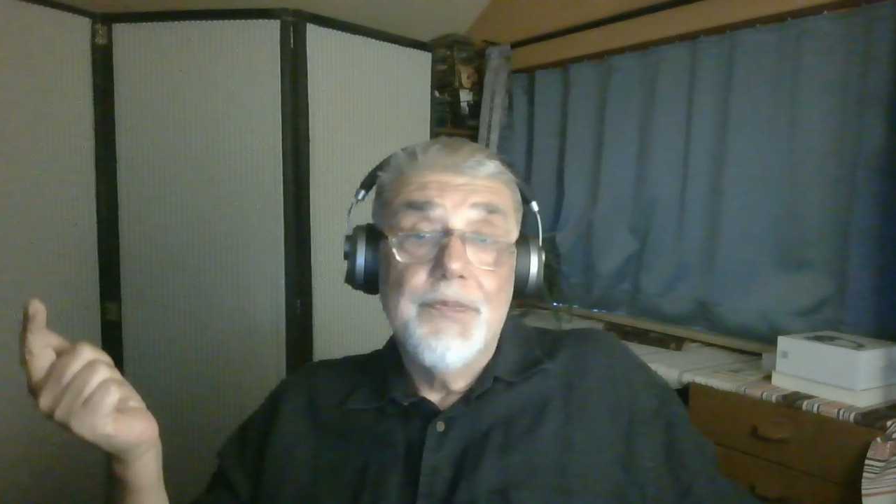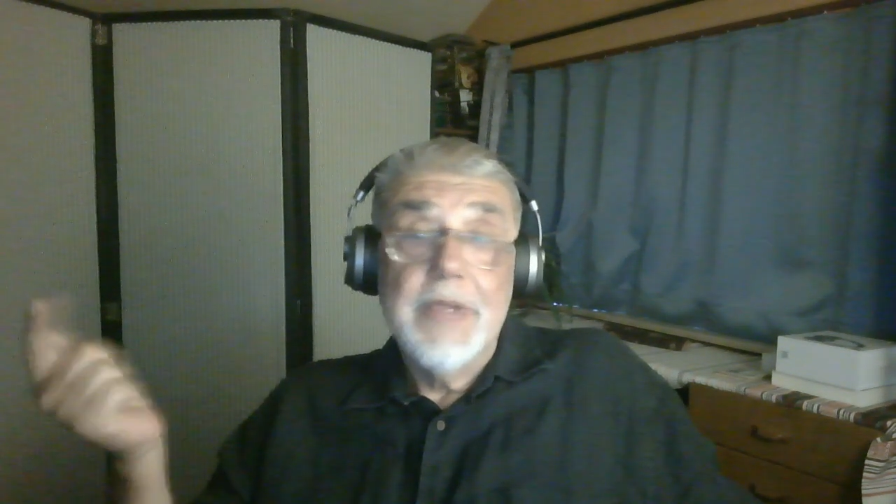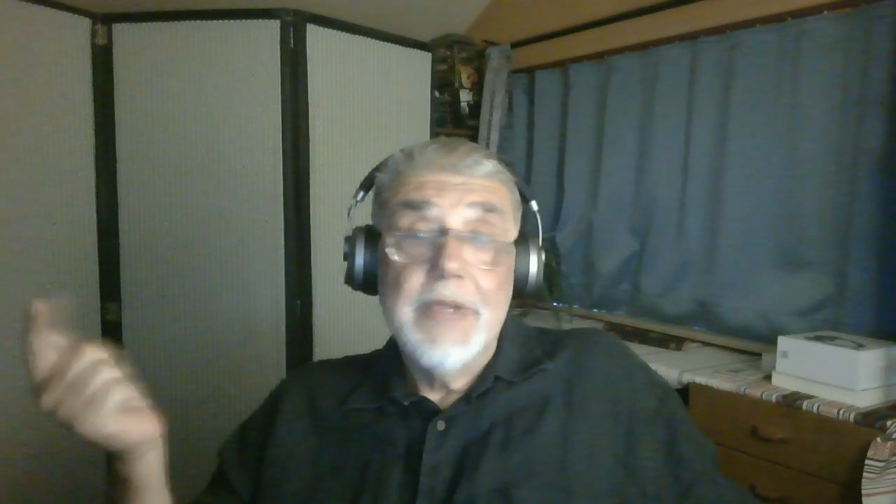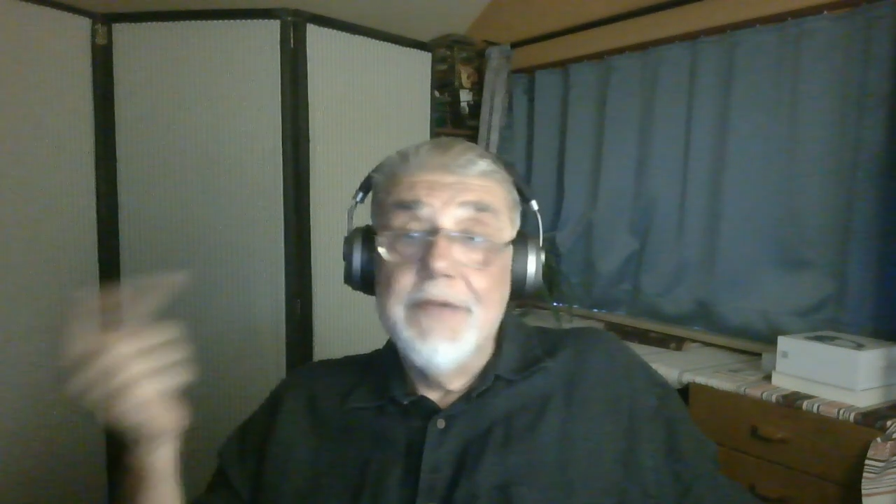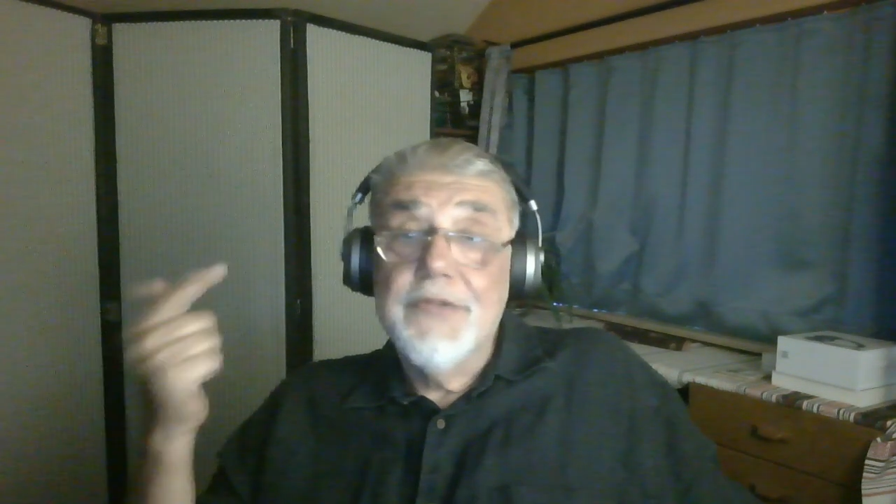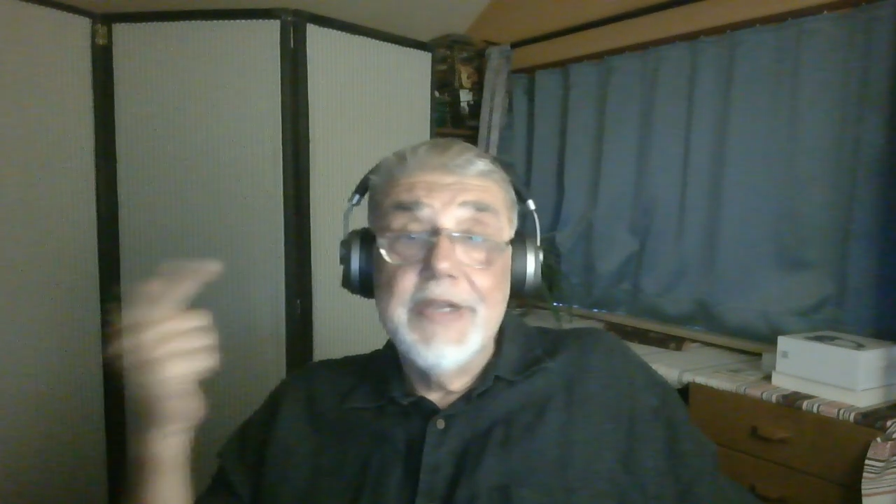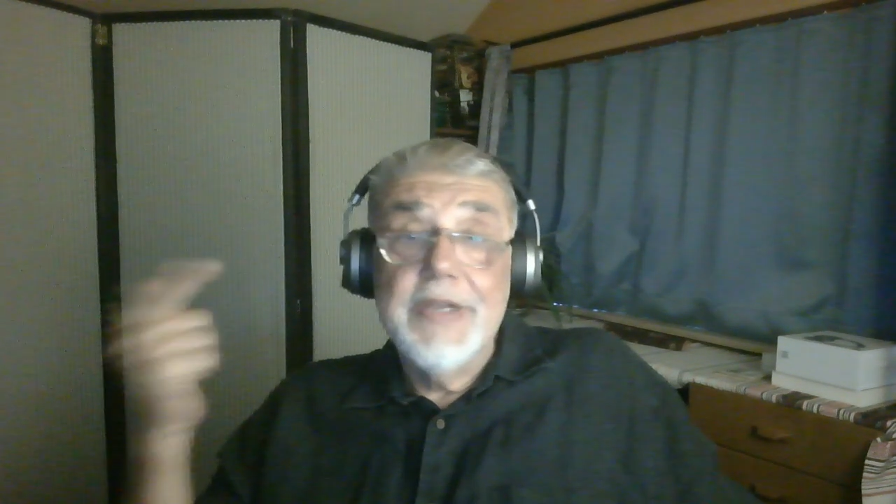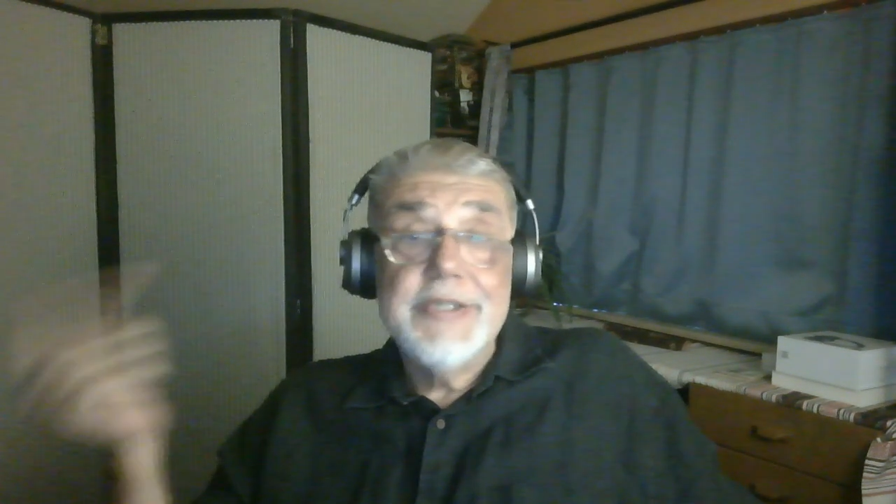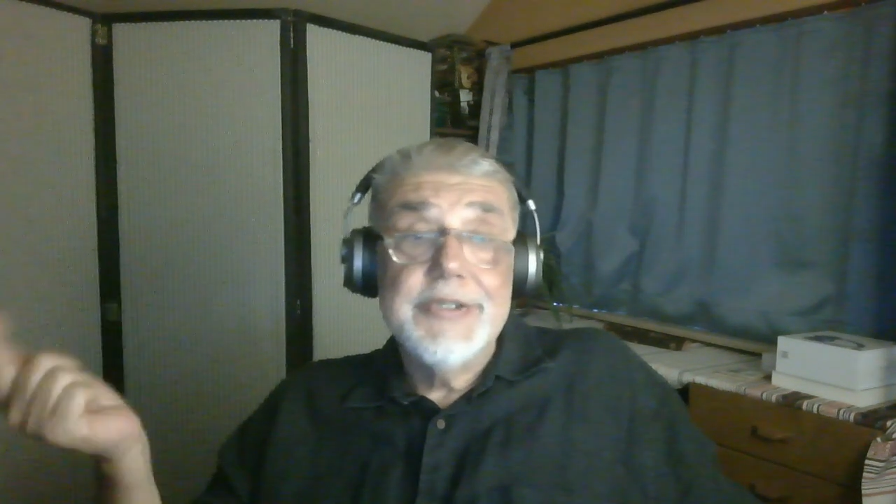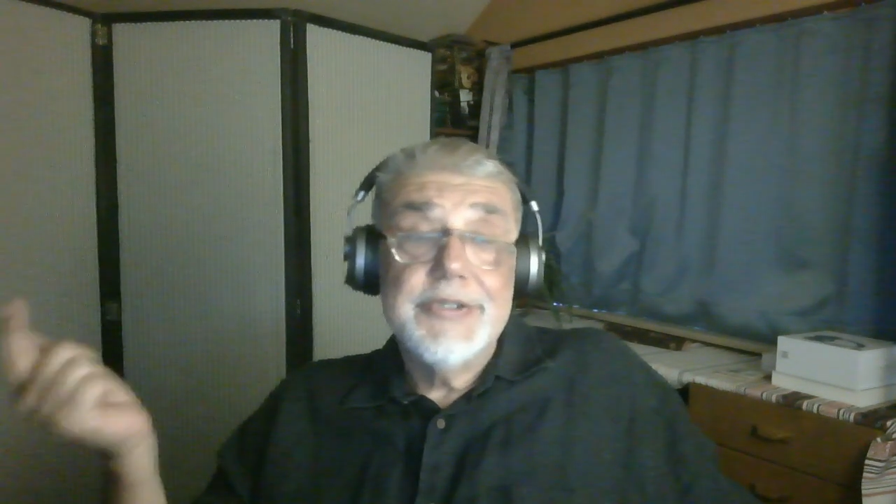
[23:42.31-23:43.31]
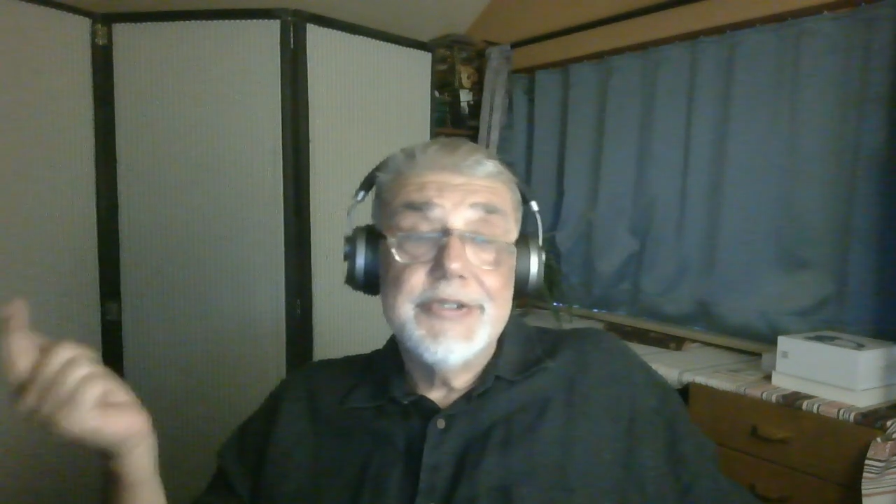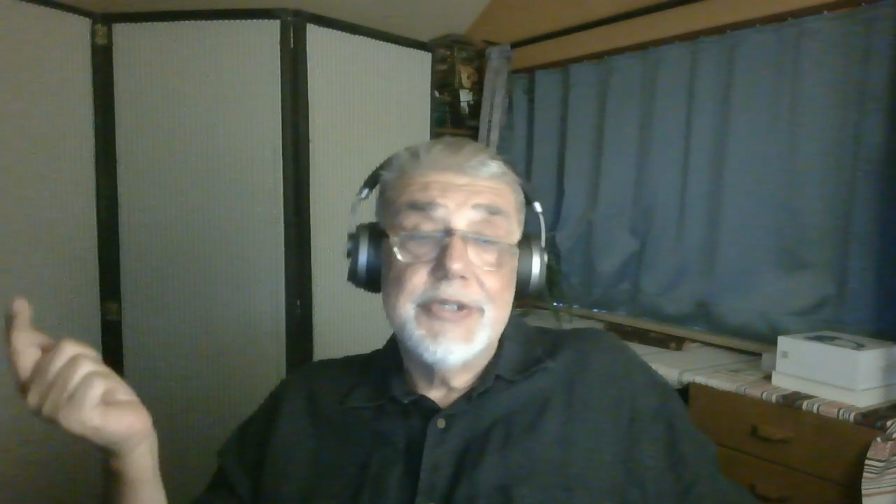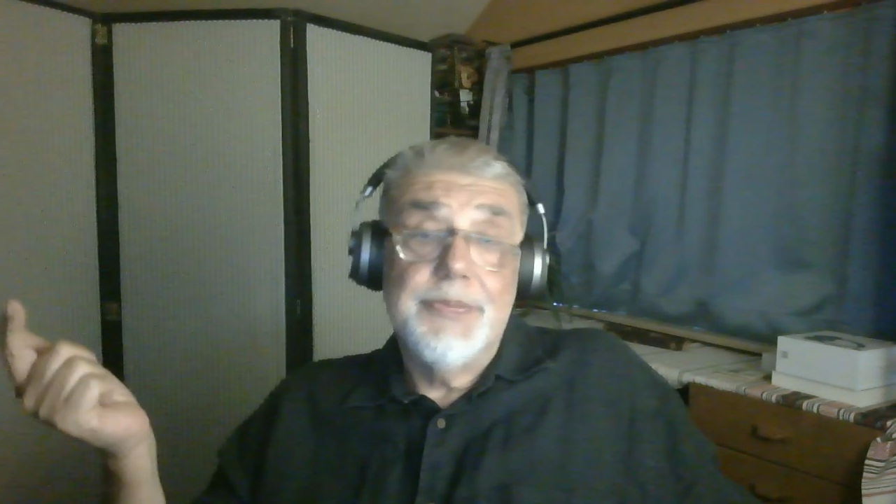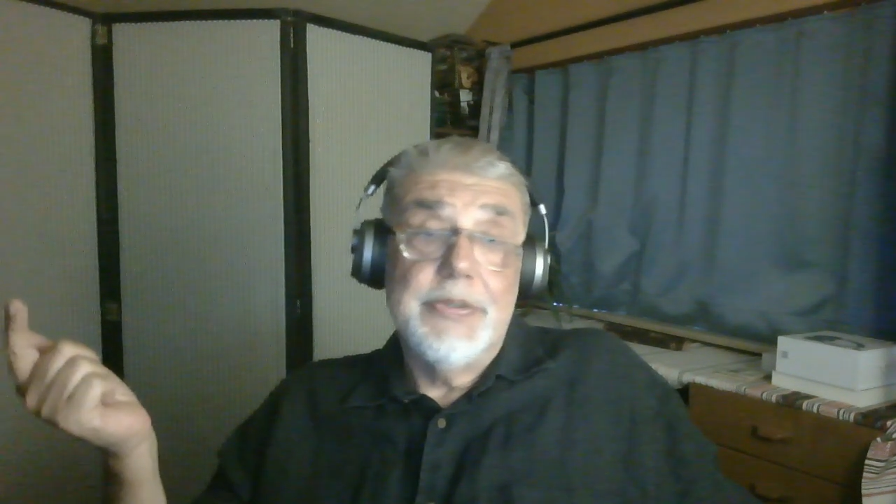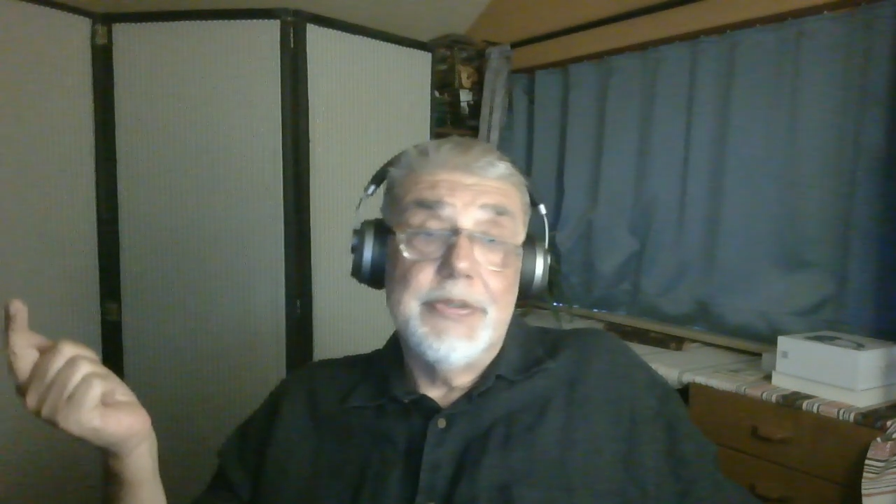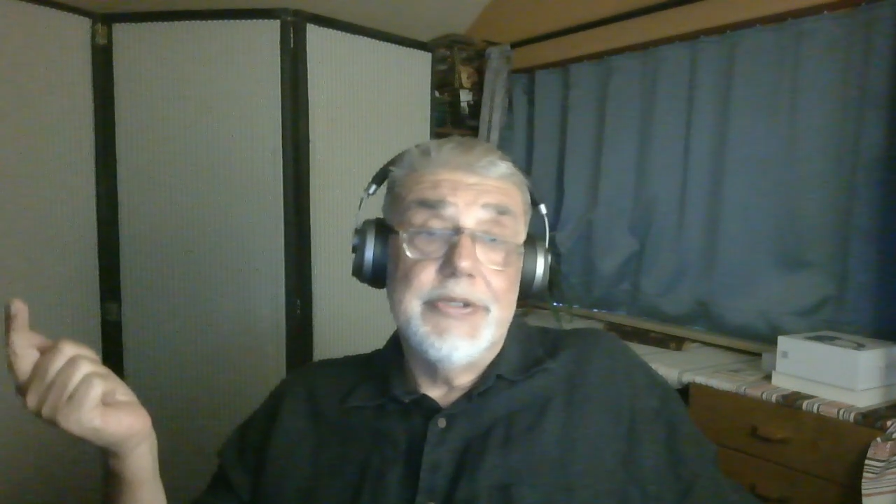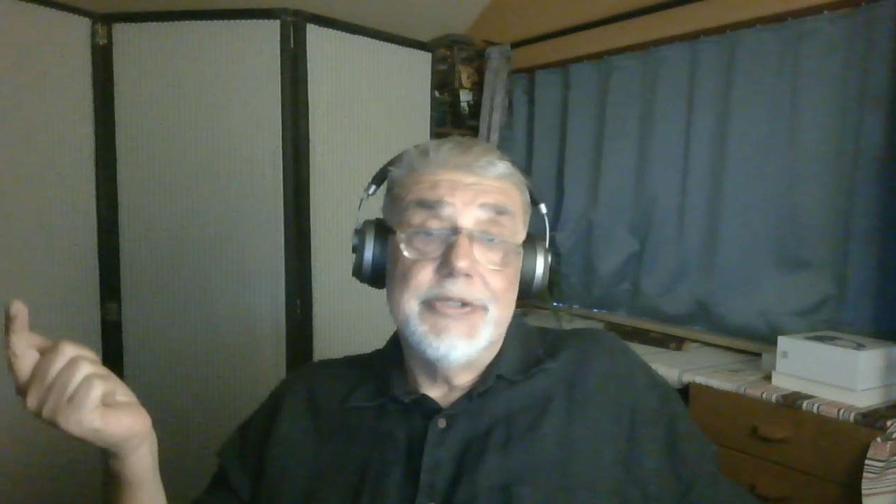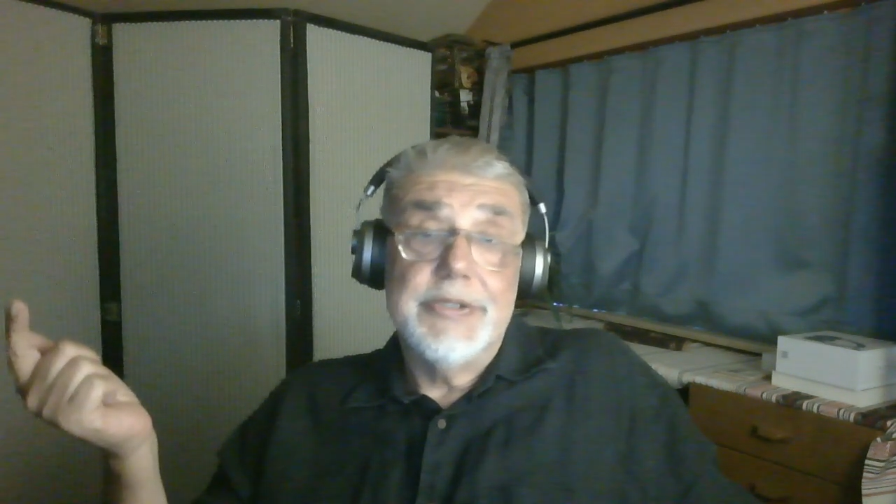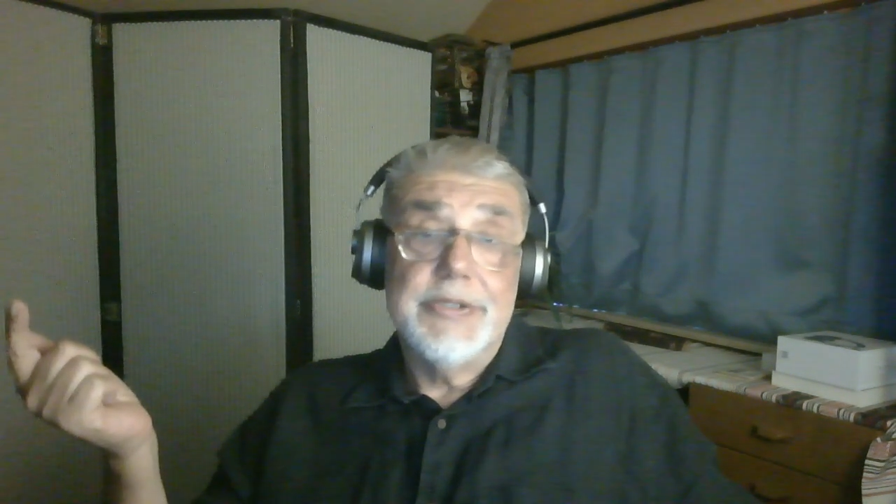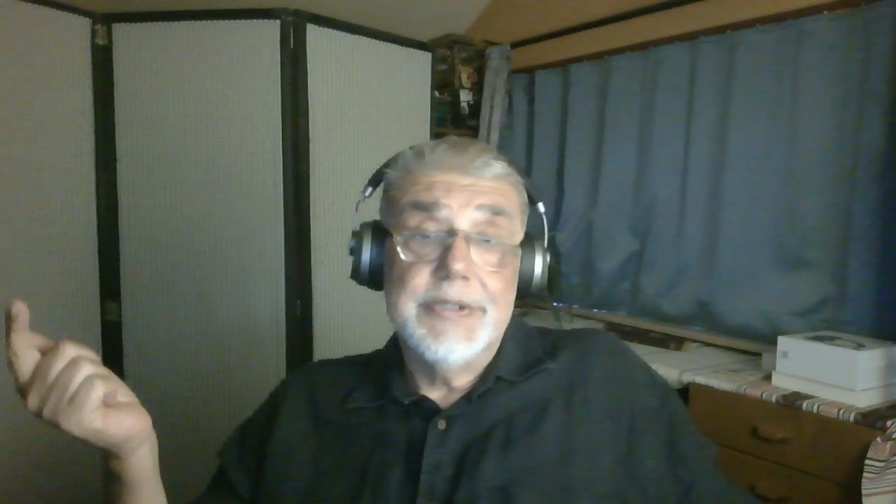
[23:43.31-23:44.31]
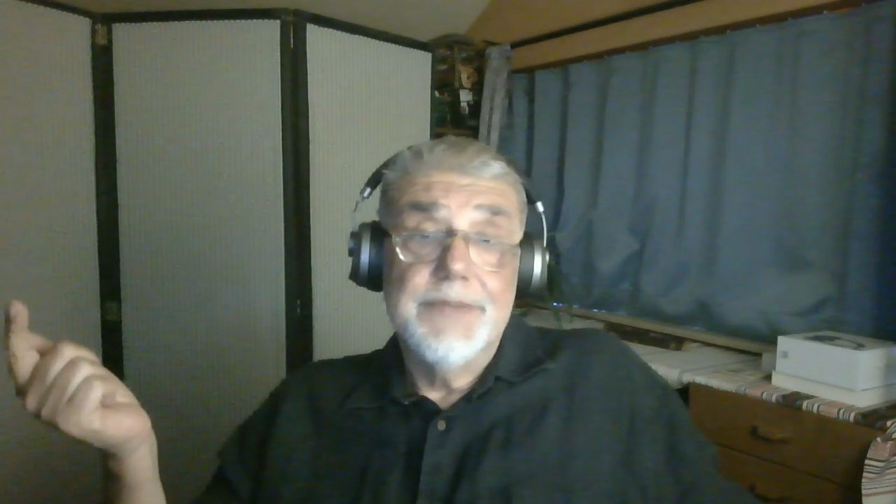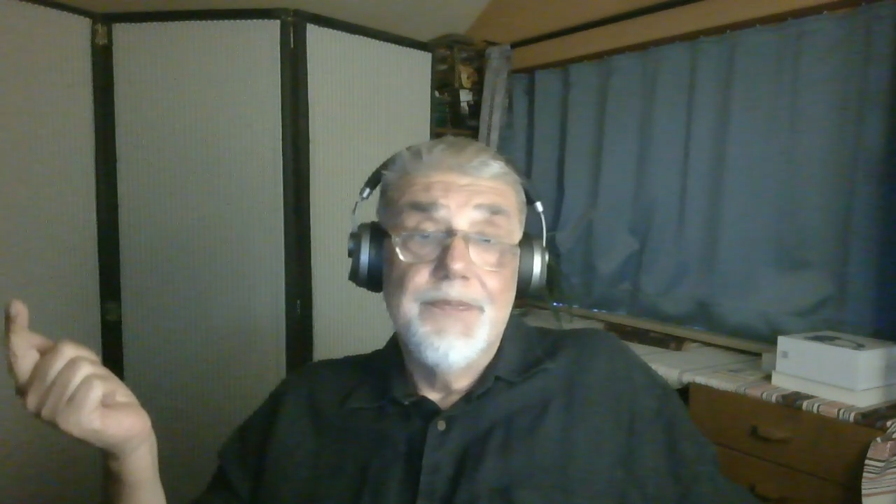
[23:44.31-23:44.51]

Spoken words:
Inflation is triple digits.